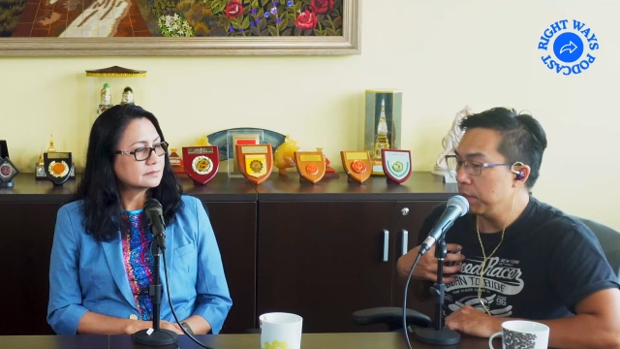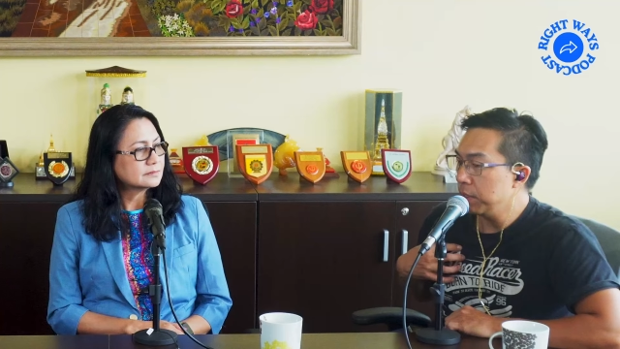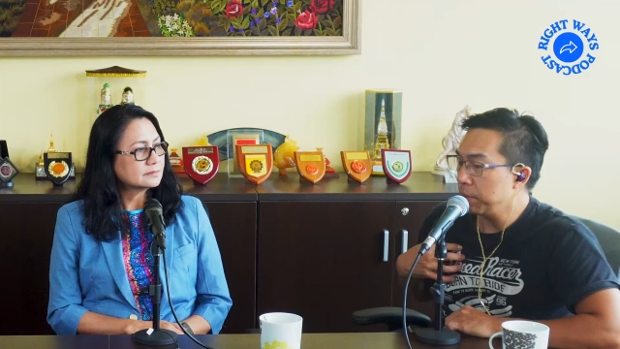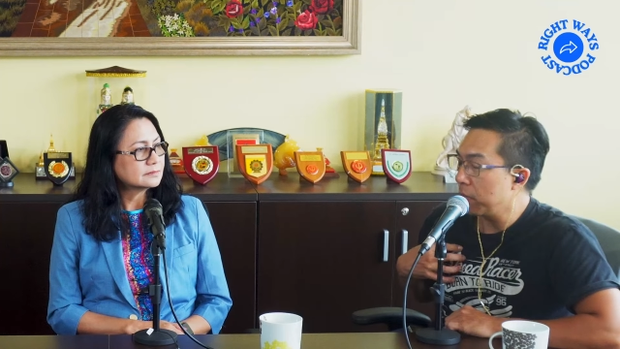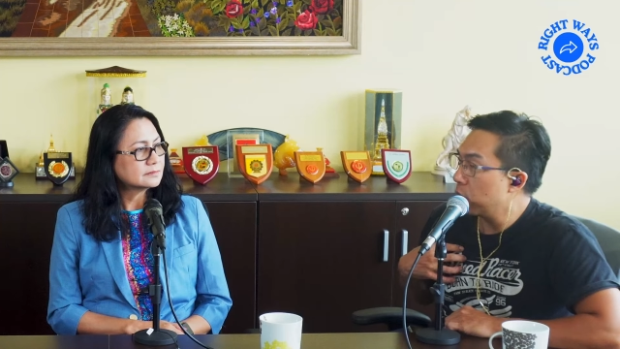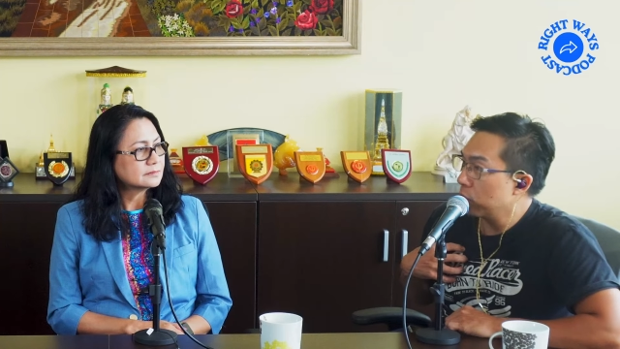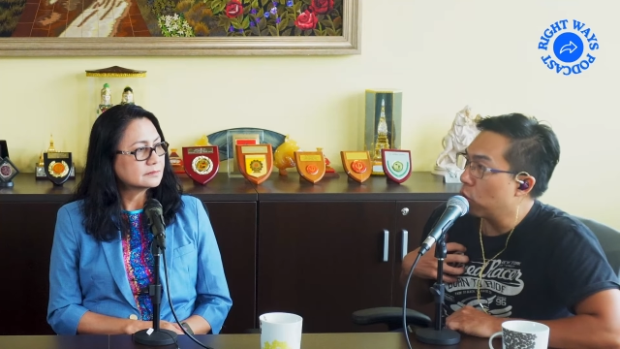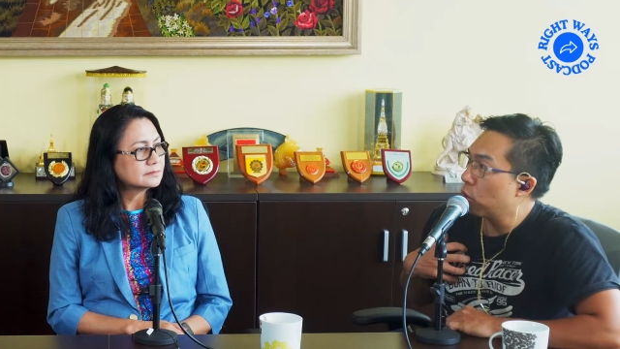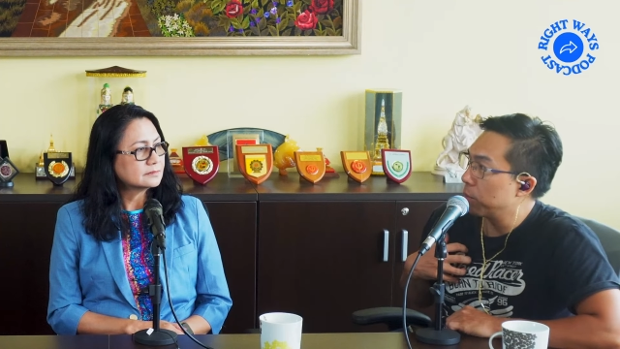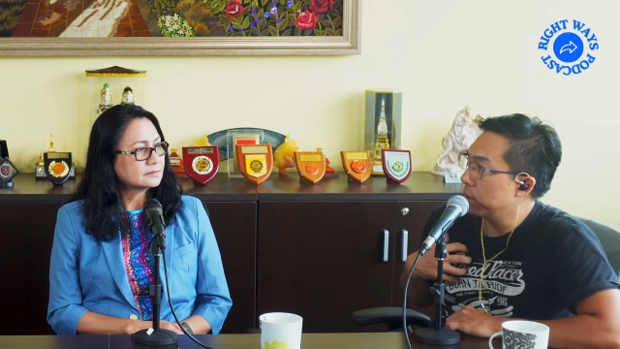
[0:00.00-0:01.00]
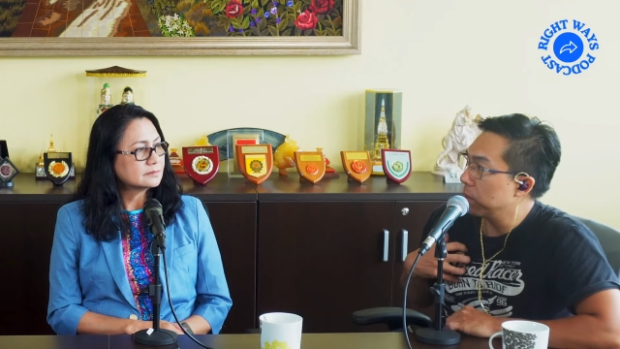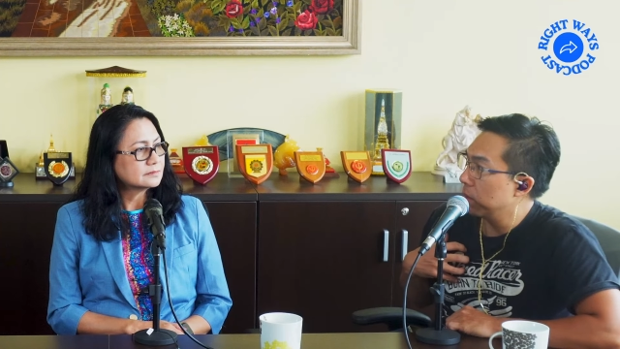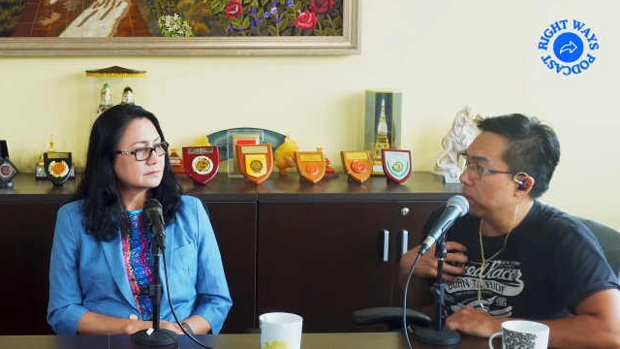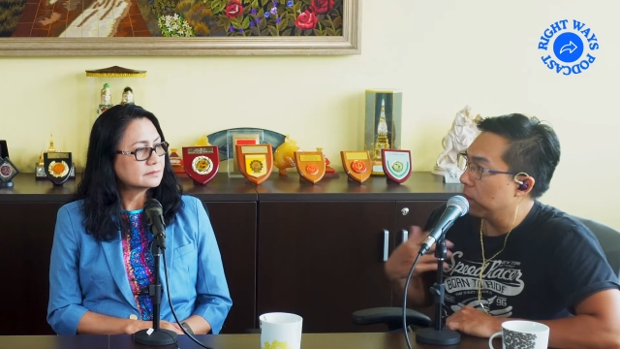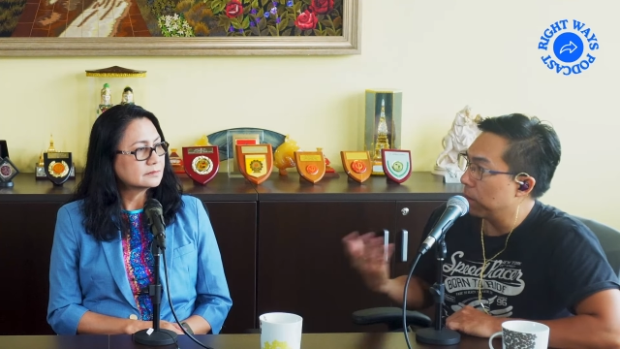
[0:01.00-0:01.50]
Speaker 1: even in my own corporate
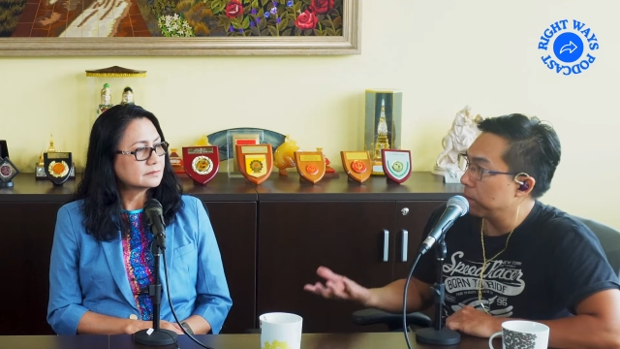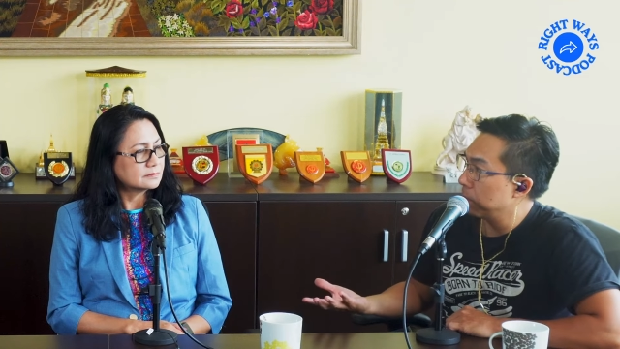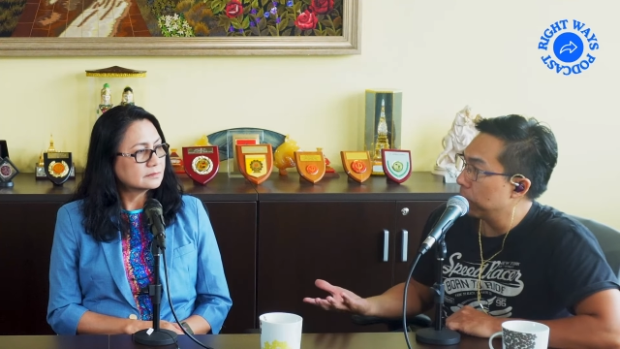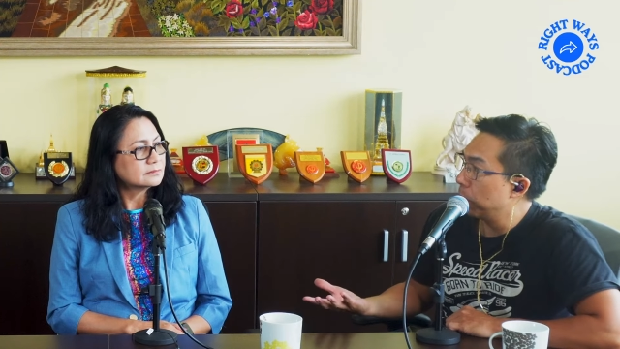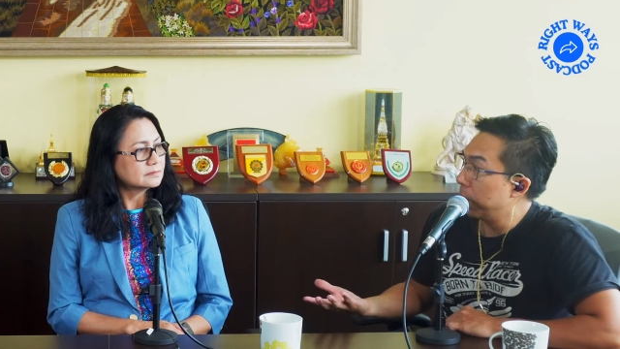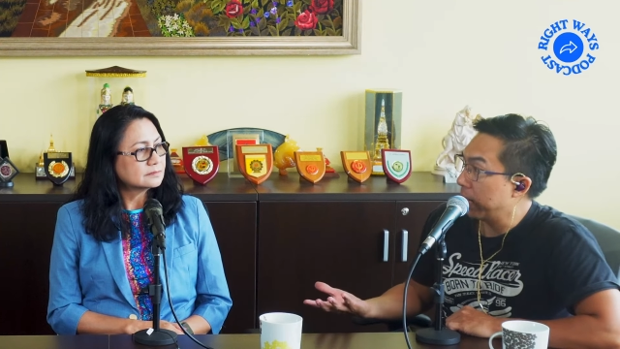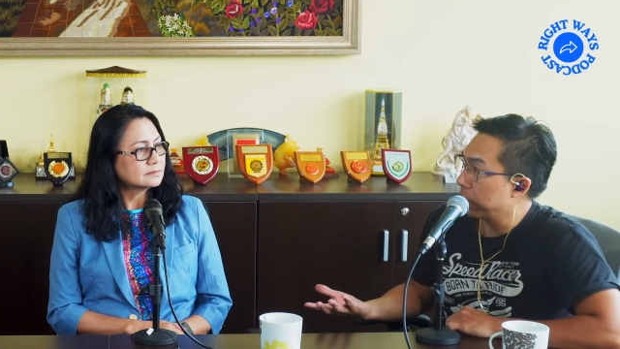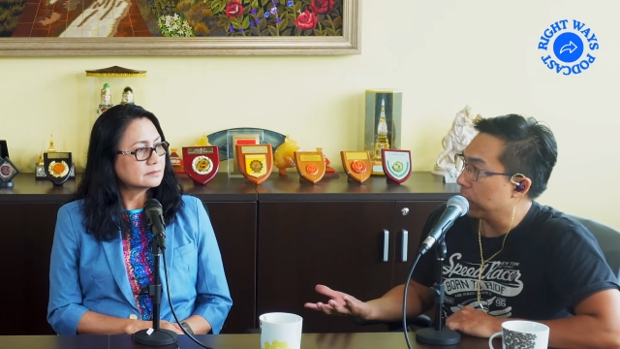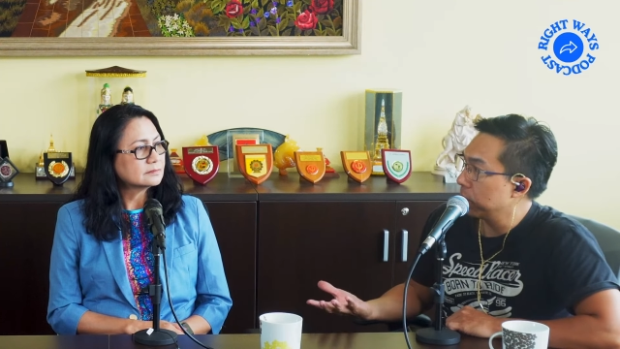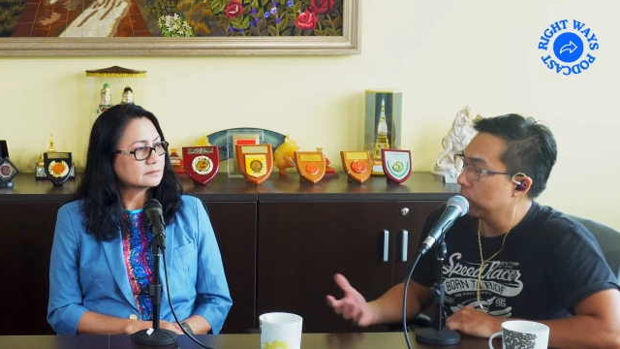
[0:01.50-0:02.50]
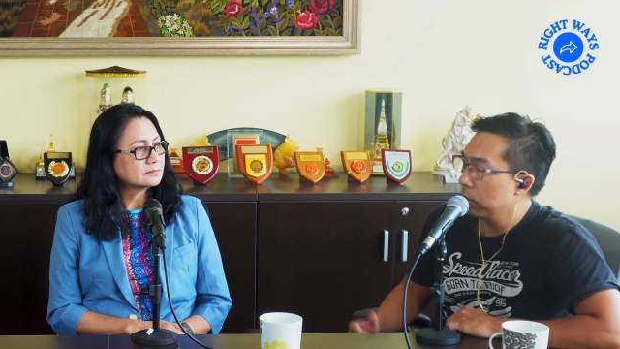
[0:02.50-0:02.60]
um, background,